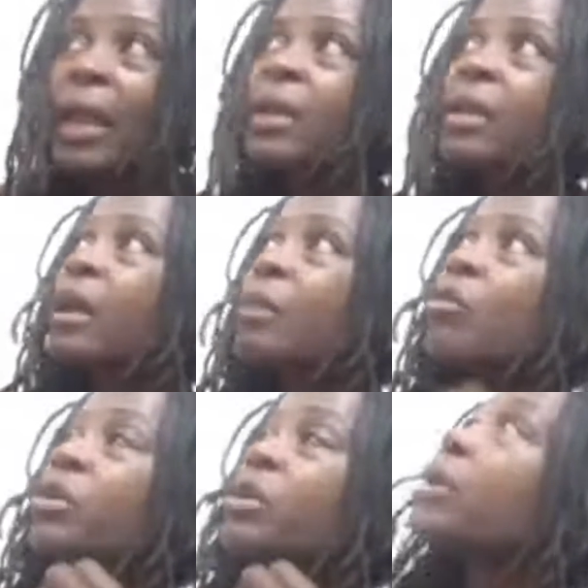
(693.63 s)
I could
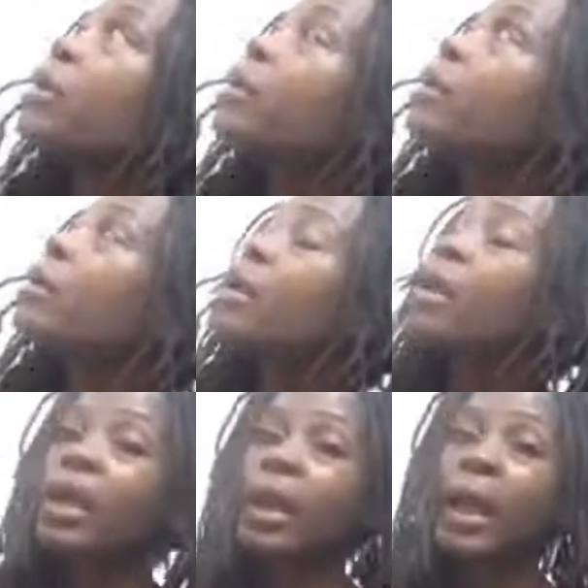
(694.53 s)
come on here,
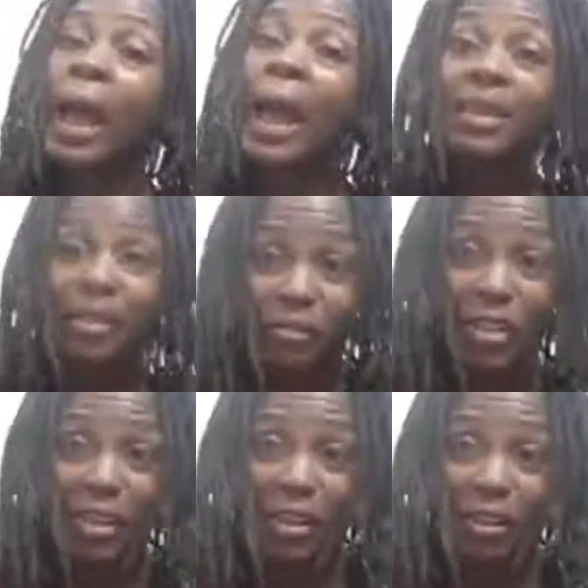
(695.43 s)
and I lived
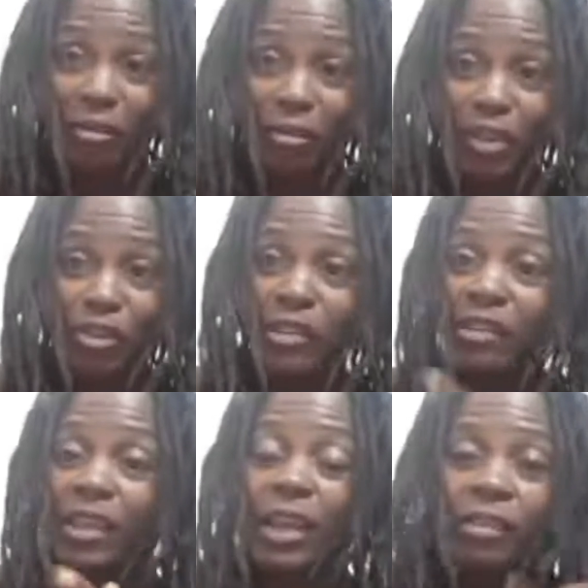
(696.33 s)
in there, right? So this
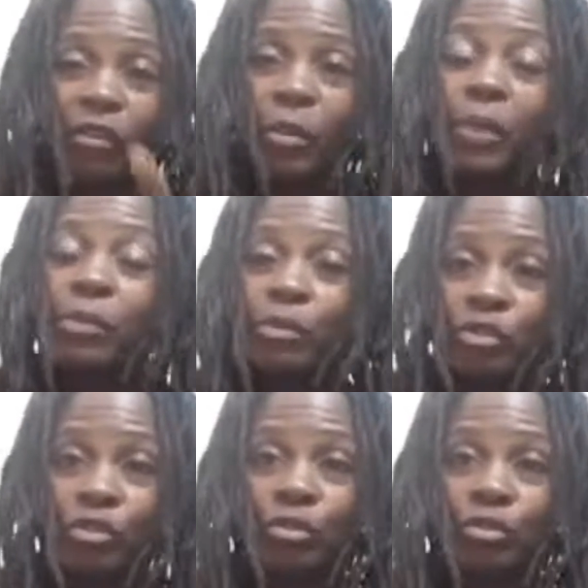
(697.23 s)
is easy for
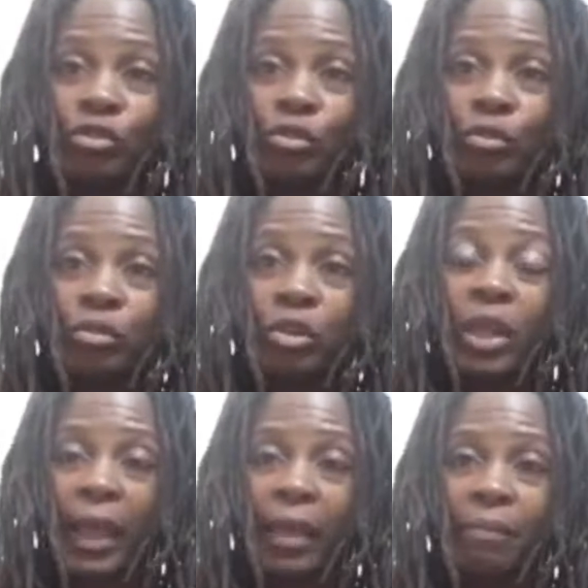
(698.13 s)
people to
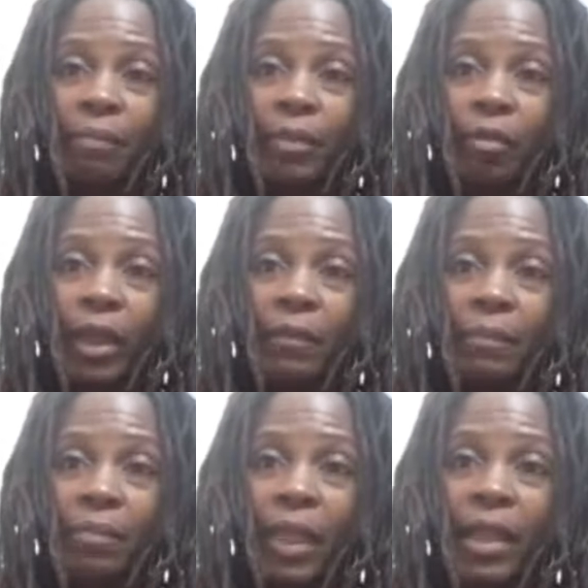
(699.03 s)
look at, right?
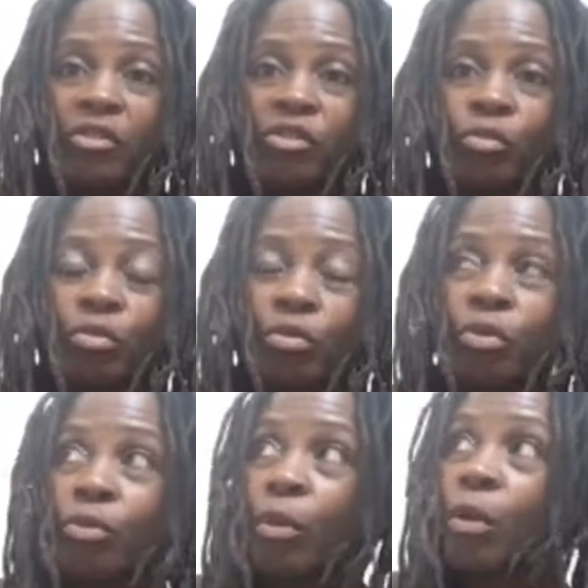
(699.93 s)
And to
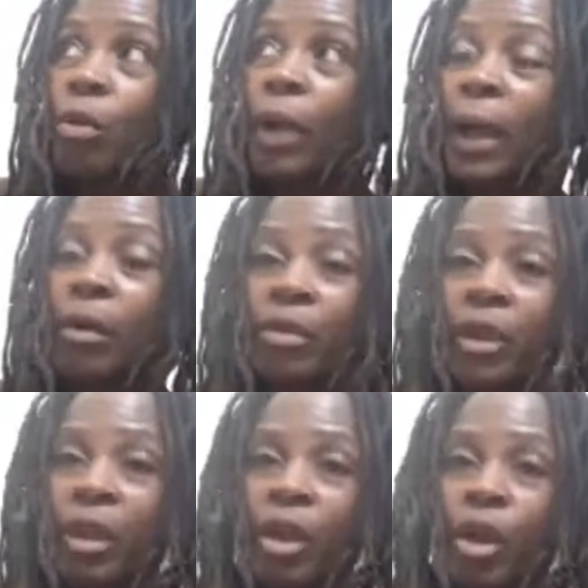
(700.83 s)
throw out
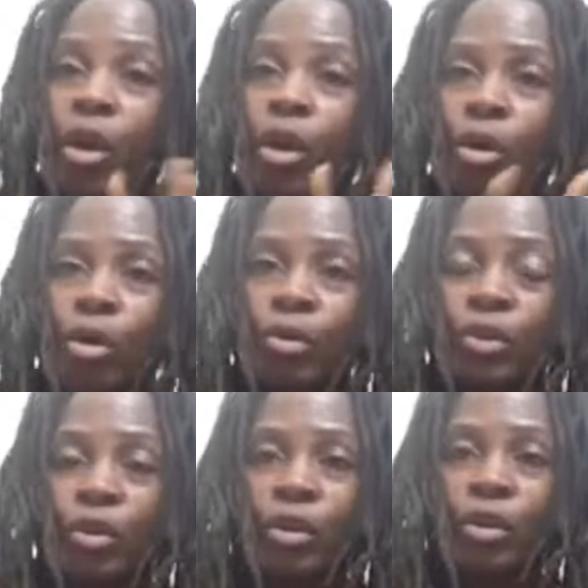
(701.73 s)
there, oh,
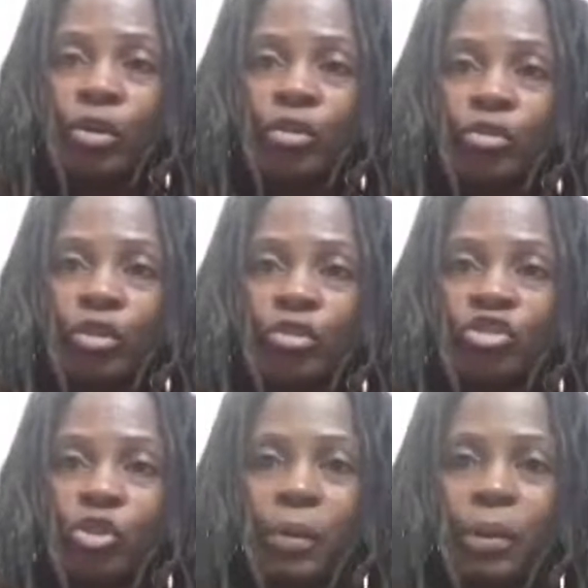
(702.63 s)
you're
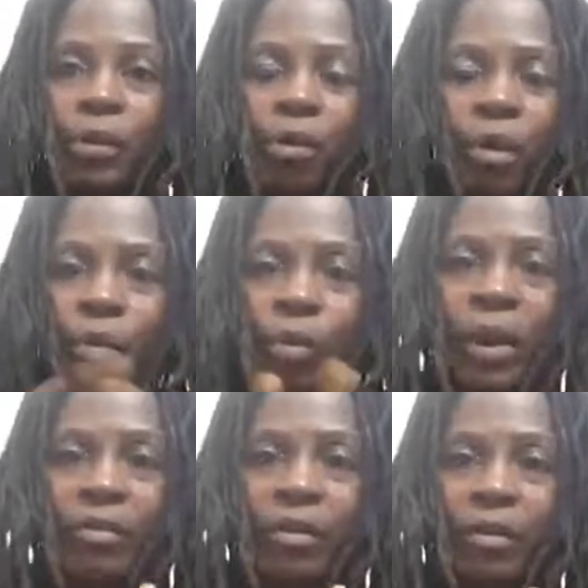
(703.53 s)
stupid or
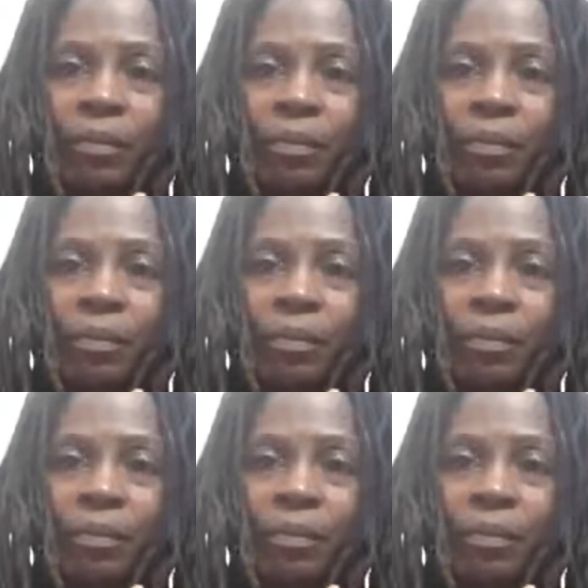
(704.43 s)
whatever.